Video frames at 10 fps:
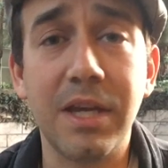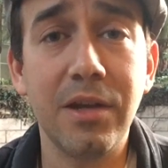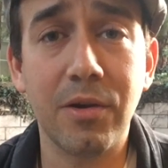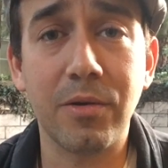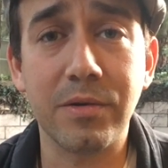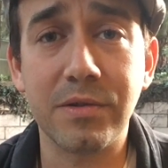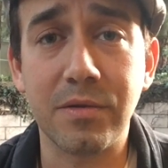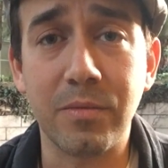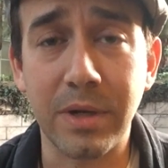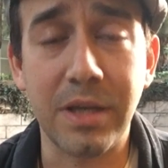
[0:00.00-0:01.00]
he
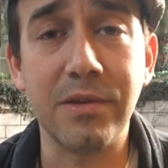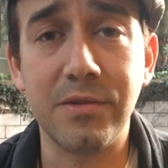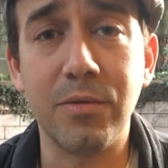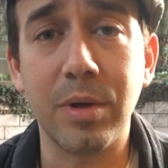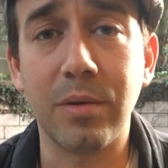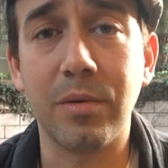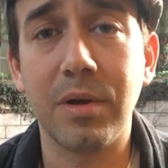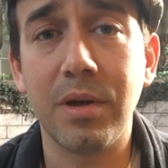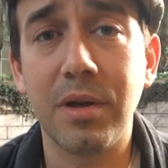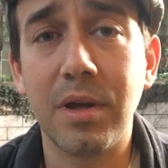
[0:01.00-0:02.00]
knows what he's doing.
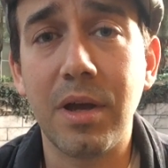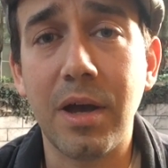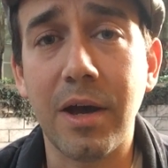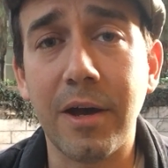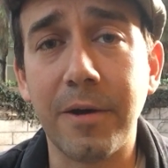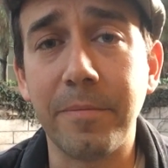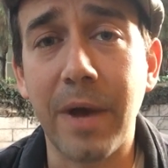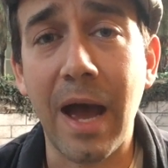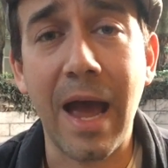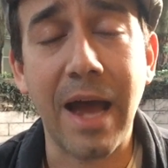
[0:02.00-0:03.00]

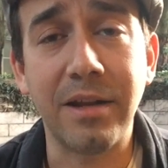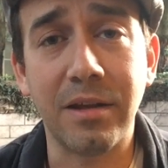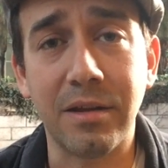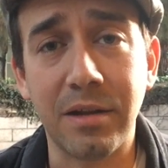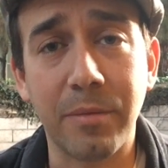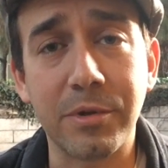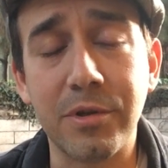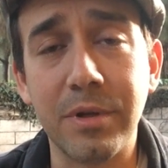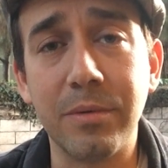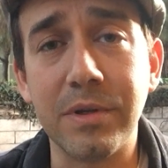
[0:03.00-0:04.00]
I had an
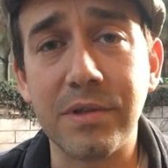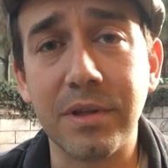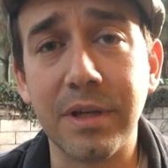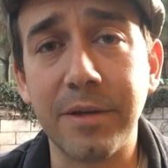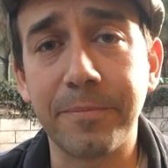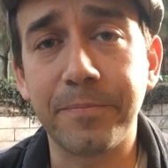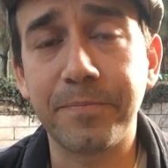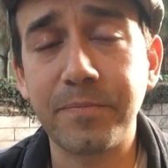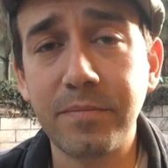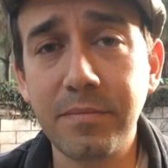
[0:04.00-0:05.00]
opportunity recently
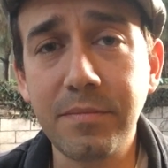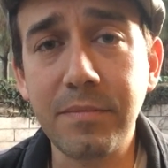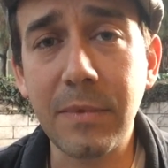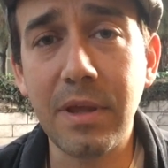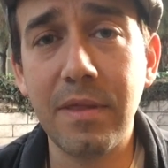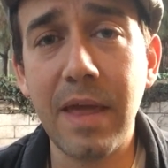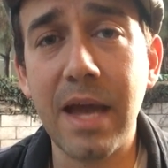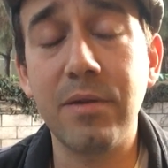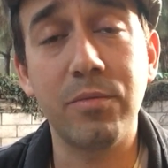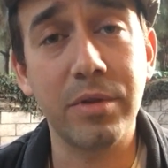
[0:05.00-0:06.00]

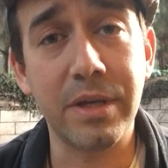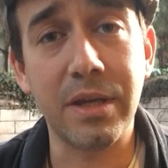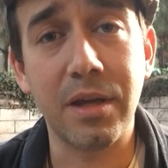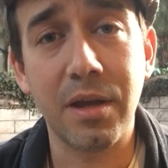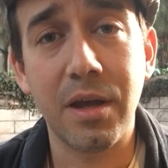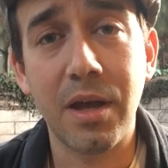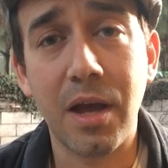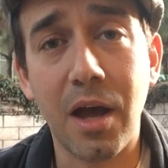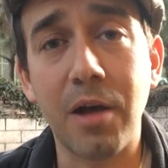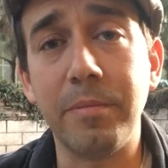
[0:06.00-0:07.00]
that really
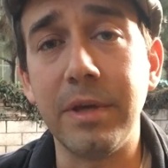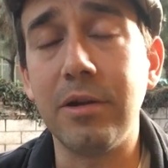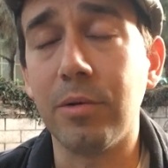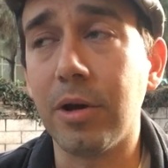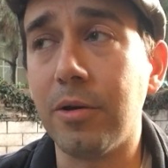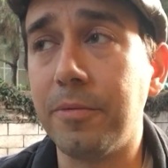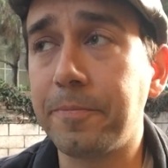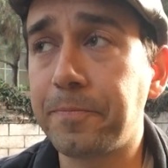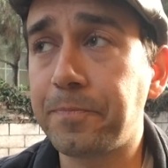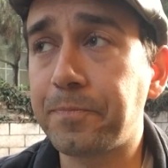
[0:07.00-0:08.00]
helped me grow.
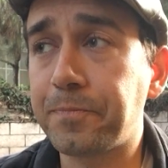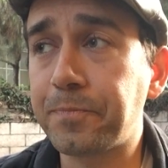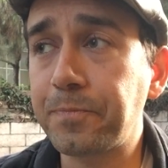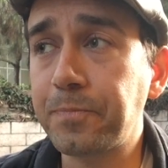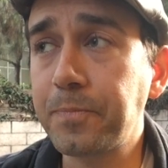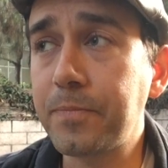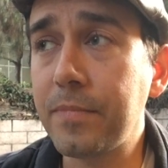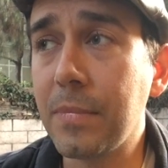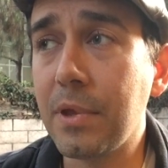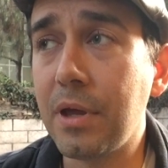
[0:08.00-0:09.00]

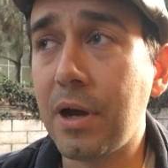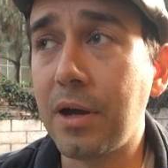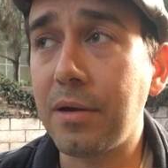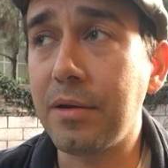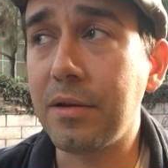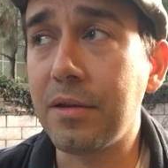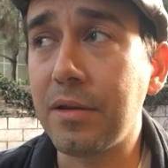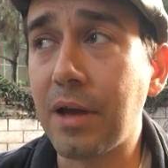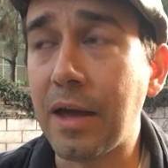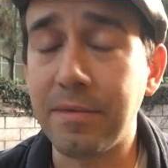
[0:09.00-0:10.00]
I
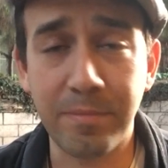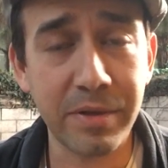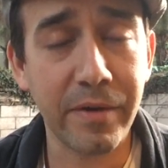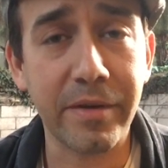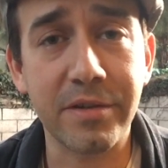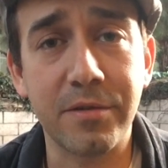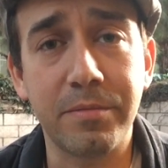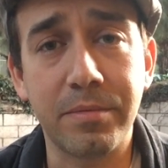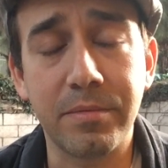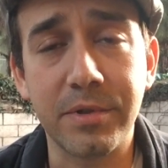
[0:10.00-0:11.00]
believe I've
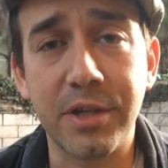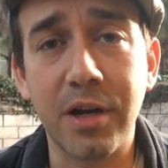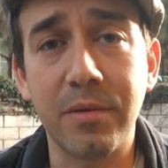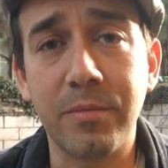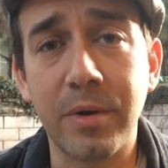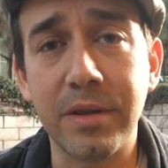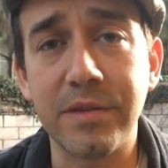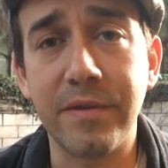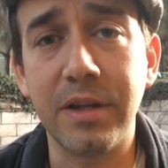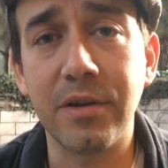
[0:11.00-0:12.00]
also shared in one of
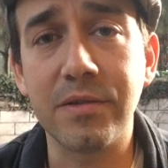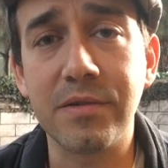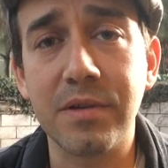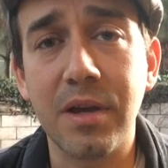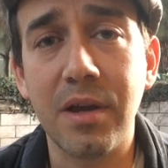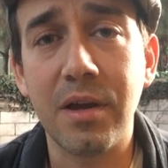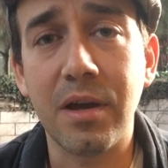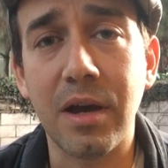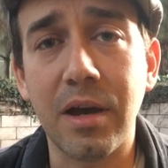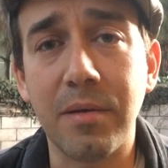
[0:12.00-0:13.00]
these videos,
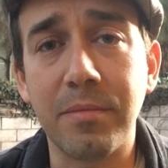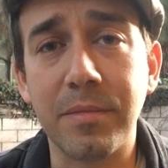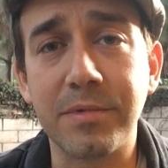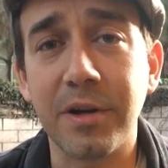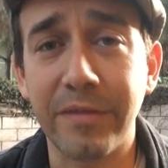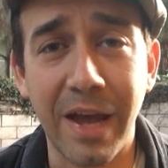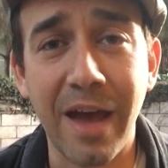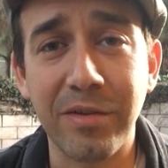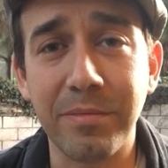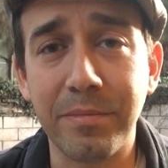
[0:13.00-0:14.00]
sorry if I
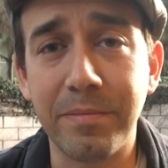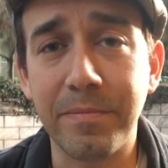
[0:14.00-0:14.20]
haven't,